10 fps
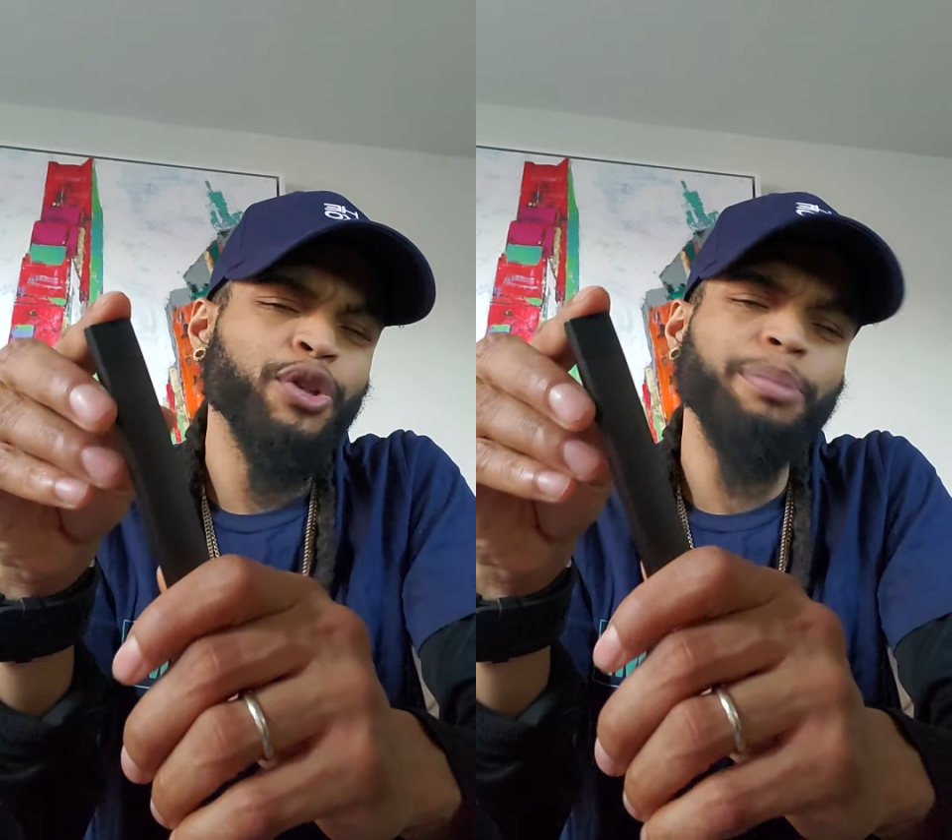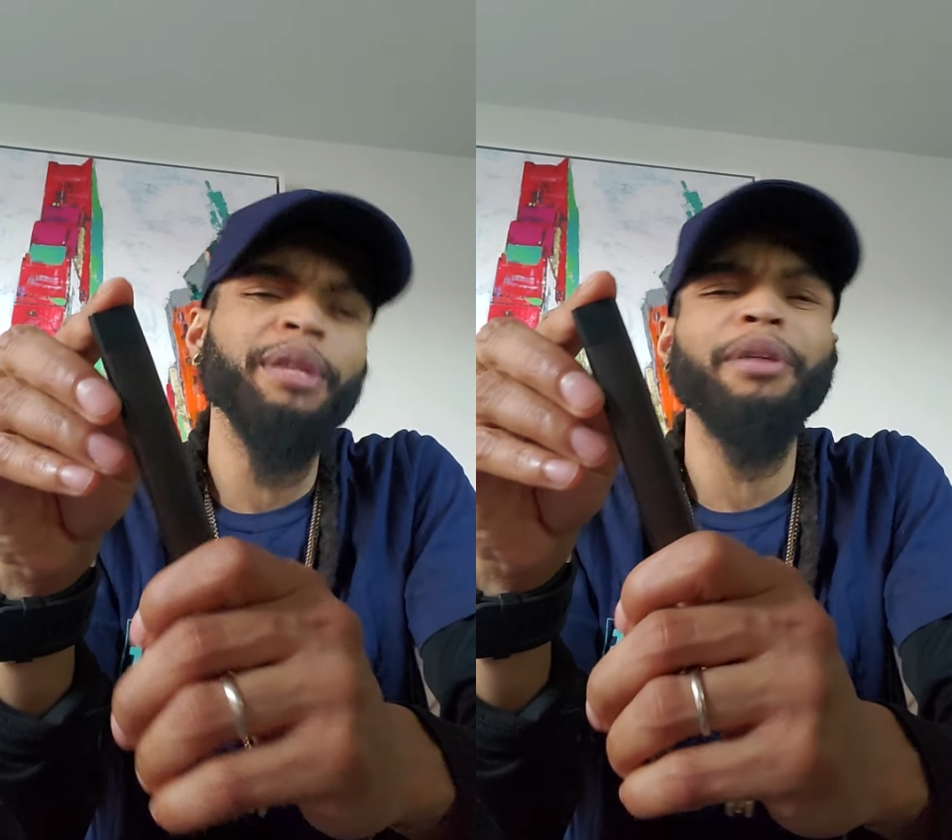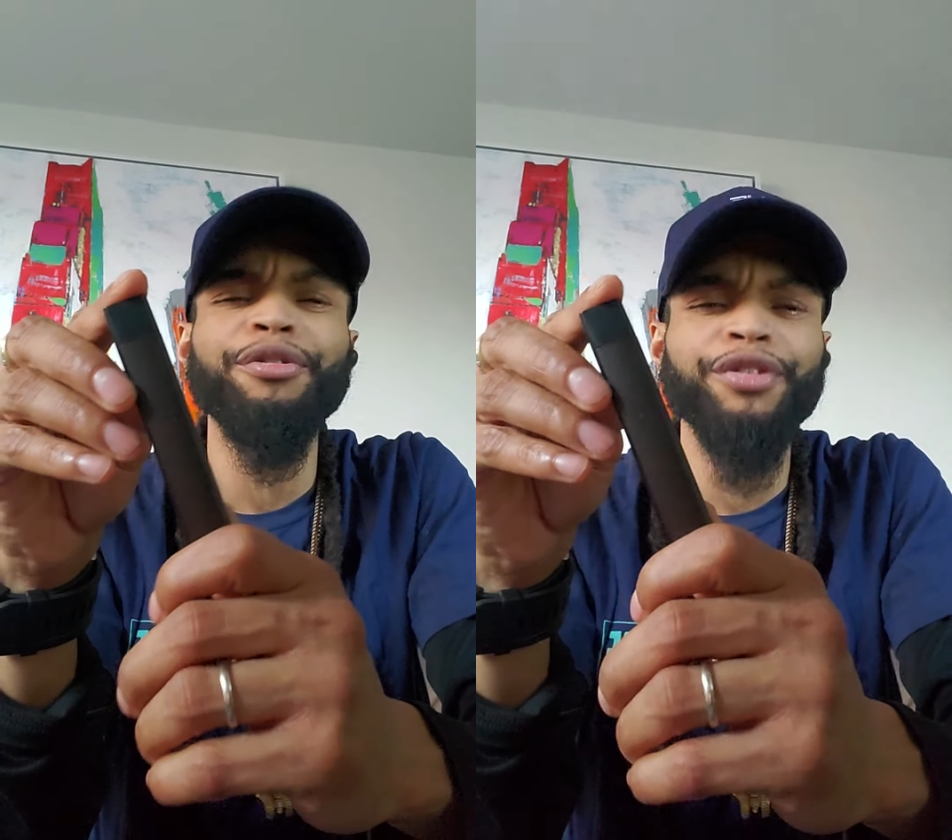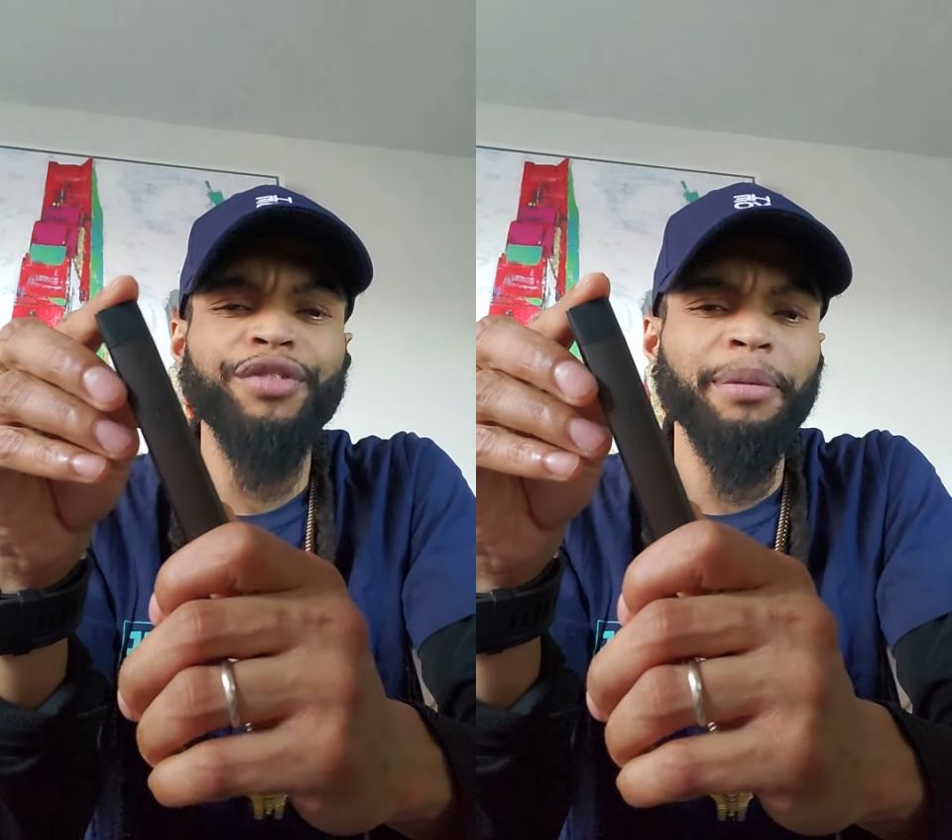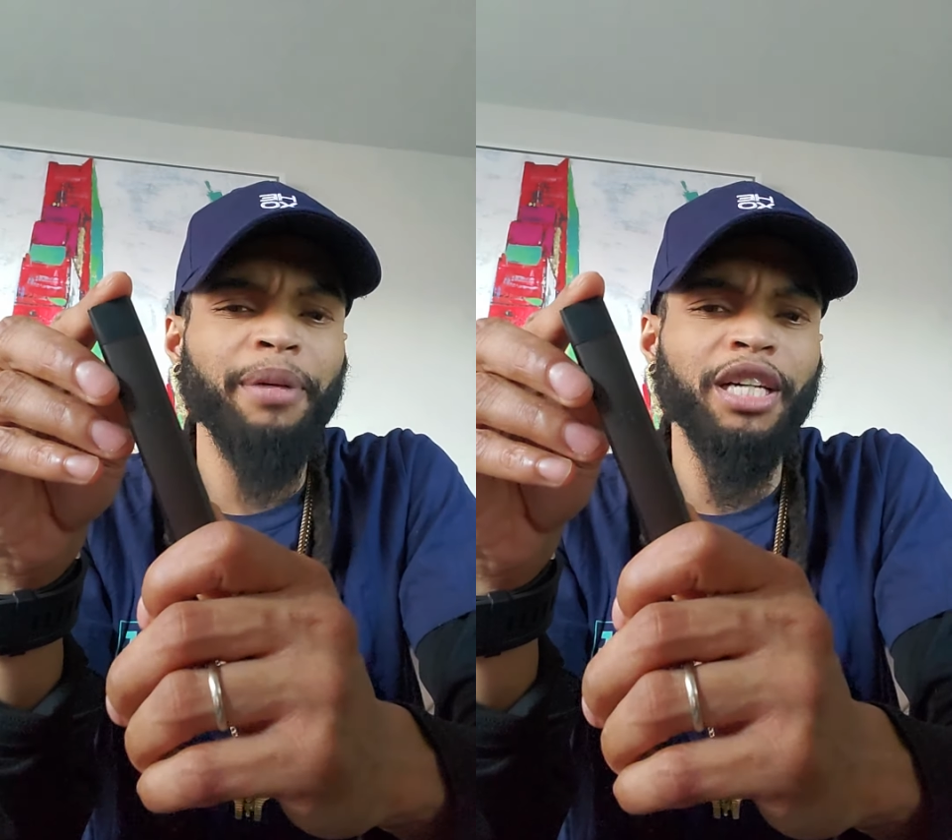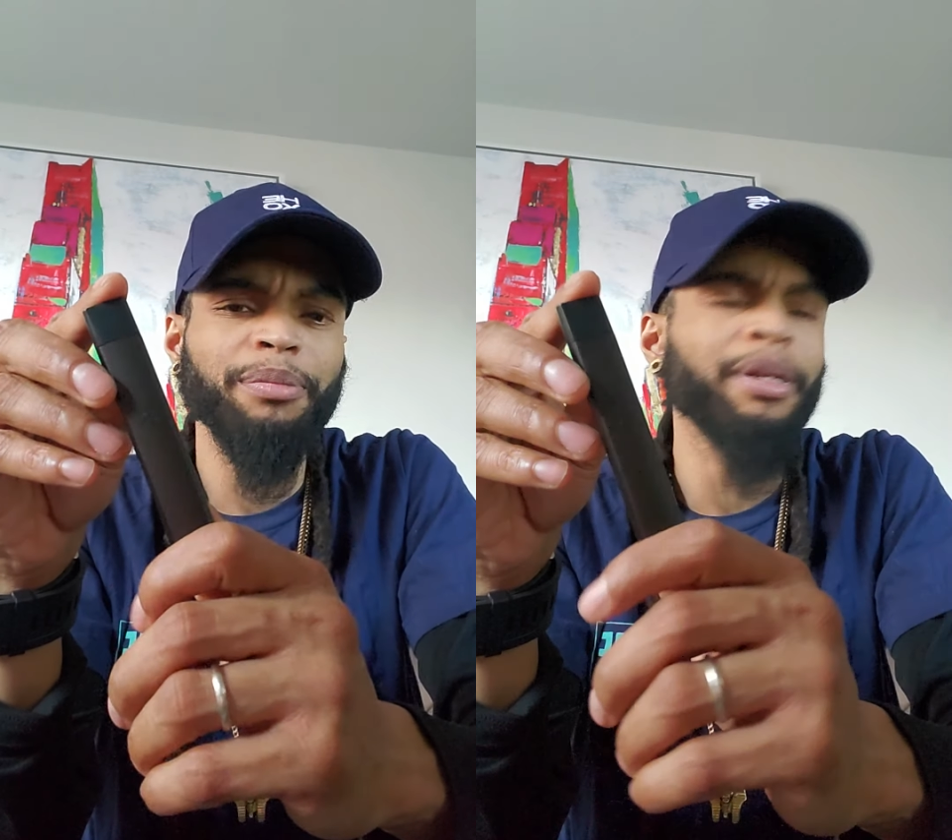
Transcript: It used to be about $50,